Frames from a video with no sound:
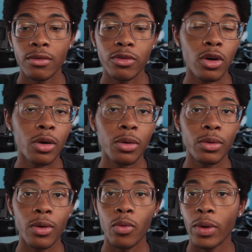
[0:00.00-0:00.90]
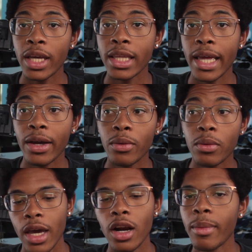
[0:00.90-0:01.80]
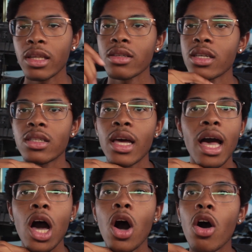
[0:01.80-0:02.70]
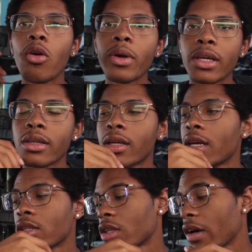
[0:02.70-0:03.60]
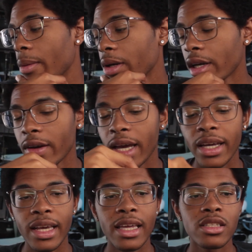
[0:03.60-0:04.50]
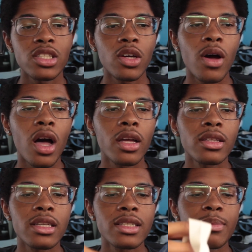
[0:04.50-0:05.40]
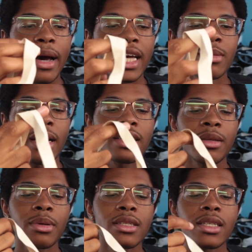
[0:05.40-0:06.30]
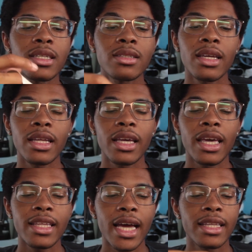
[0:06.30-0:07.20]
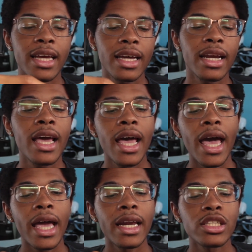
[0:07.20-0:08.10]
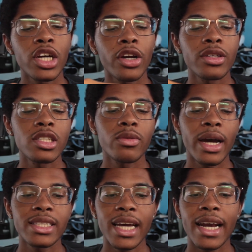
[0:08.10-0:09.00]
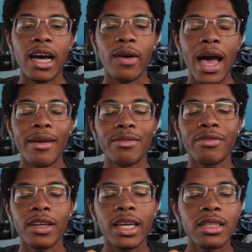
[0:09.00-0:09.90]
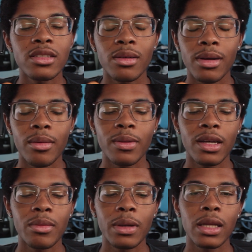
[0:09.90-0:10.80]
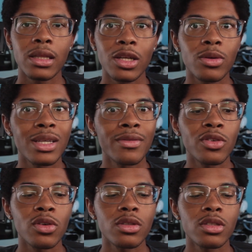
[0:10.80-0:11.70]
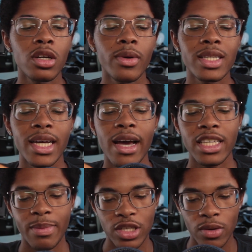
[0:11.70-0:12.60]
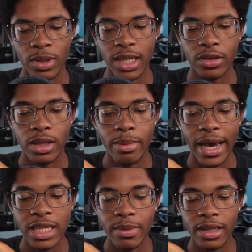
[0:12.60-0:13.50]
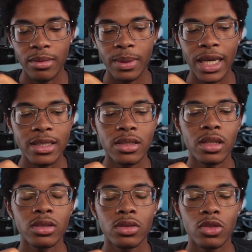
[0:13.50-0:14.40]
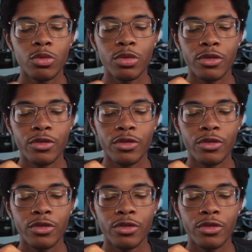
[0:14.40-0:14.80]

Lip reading: for a week now, it don't make no sense, a whole week. So I'm gonna go ahead and sew on these bias binding pieces and then get that done and then turn these right side out. I feel like these are probably gonna be a little difficult to turn right side out, especially once I do the bias binding, because these are super